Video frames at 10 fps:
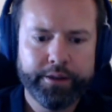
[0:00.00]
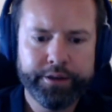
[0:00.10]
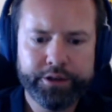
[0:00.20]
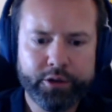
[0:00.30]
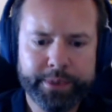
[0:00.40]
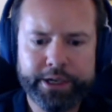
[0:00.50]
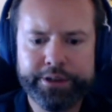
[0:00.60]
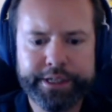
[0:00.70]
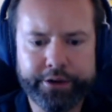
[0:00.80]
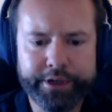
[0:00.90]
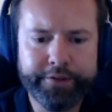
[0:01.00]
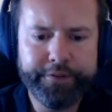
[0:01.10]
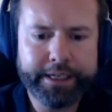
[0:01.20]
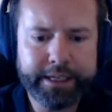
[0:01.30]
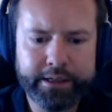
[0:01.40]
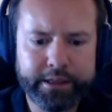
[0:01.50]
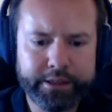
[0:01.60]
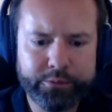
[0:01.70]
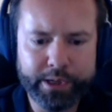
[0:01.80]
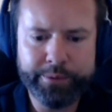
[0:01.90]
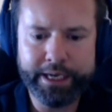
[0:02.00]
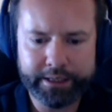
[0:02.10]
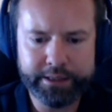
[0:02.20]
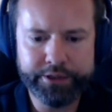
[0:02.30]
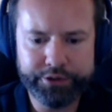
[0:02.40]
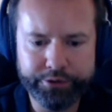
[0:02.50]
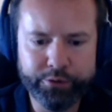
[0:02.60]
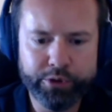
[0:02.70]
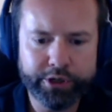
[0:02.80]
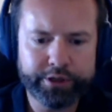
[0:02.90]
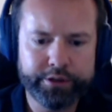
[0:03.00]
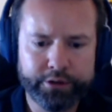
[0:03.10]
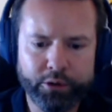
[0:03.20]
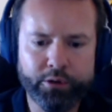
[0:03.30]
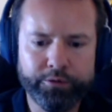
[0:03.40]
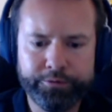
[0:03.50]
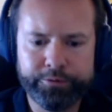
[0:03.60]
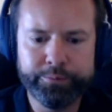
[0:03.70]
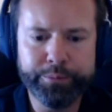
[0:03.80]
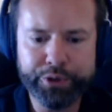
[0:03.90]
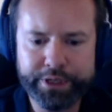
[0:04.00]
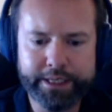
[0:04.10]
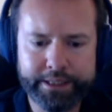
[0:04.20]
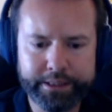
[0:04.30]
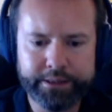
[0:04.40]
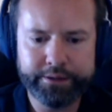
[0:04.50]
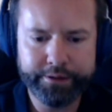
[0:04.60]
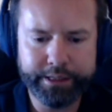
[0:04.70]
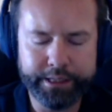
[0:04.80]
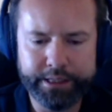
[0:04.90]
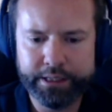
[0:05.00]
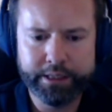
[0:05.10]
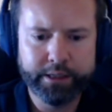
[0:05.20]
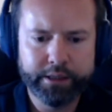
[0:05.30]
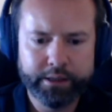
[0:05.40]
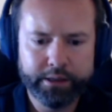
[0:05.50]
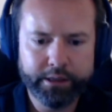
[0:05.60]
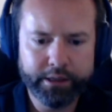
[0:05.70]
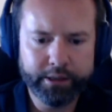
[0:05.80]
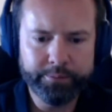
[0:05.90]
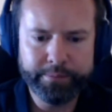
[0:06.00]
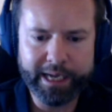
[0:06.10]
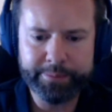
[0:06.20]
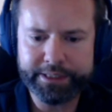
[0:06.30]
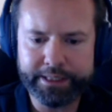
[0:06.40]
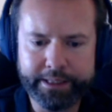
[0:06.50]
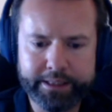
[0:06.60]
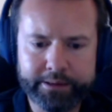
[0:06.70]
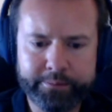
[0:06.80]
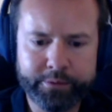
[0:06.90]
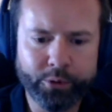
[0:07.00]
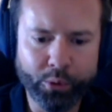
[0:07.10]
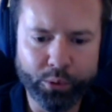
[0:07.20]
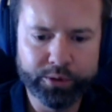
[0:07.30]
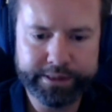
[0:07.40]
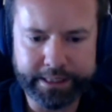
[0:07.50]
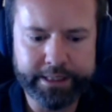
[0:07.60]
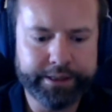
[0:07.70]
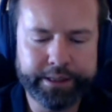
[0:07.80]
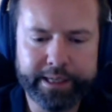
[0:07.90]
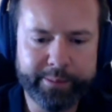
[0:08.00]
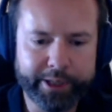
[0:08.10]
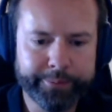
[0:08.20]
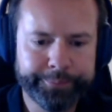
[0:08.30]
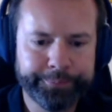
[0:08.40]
Third domino is our effect handling, where we actually do the work of mutating the app state atom or sending that email.